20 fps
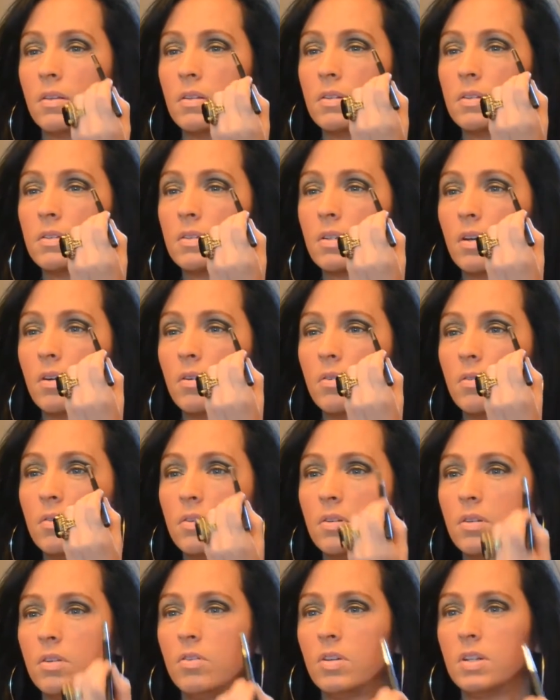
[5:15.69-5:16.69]
So
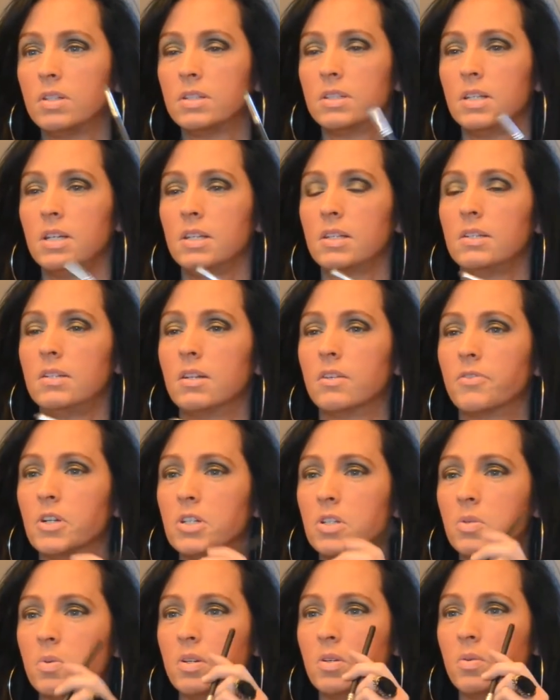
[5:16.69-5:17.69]
you can see the
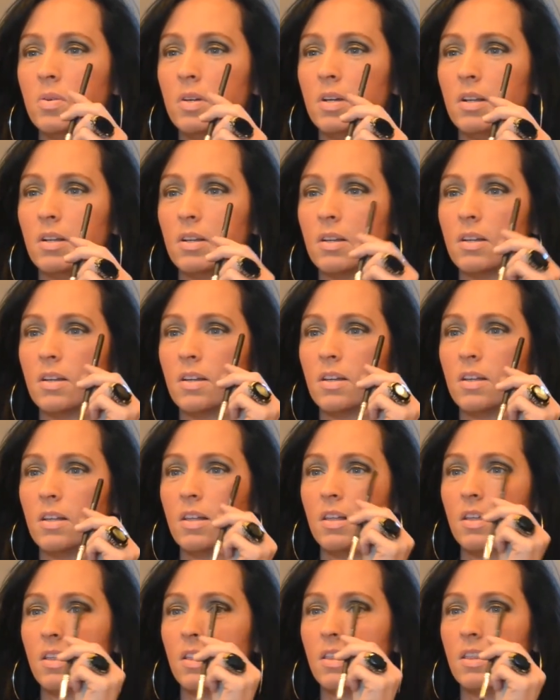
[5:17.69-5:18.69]
difference between
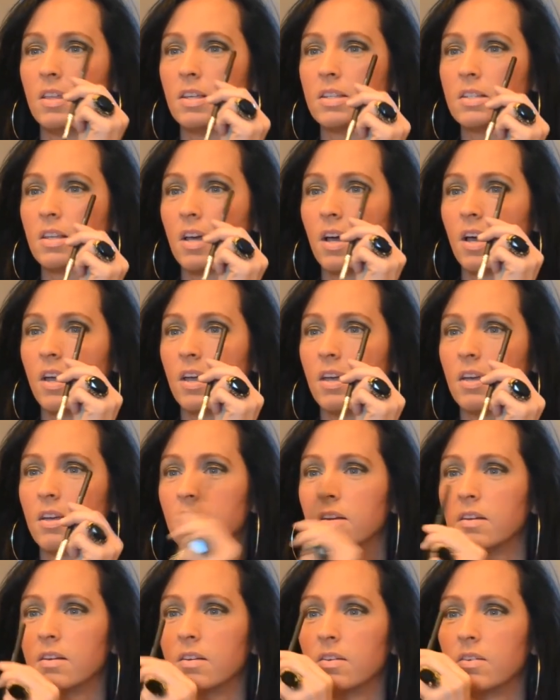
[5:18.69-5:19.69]
this eye
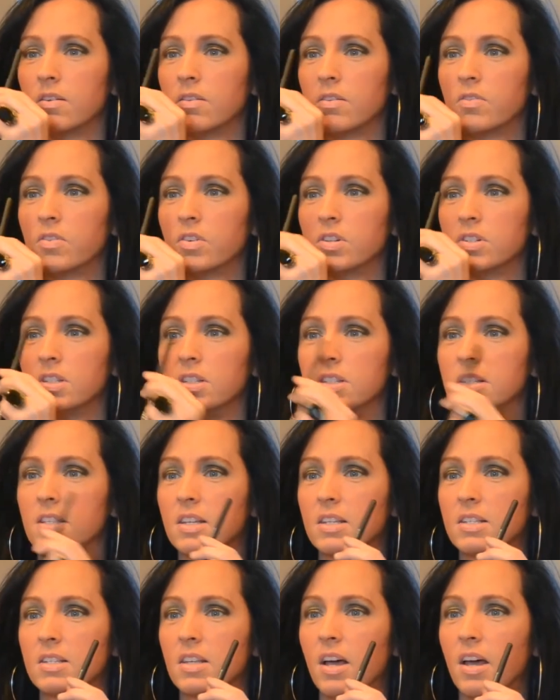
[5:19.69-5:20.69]
versus
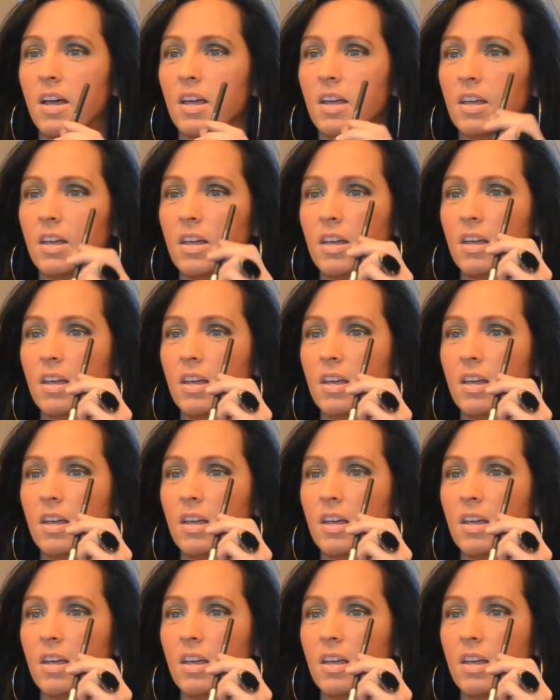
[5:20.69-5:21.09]
this eye.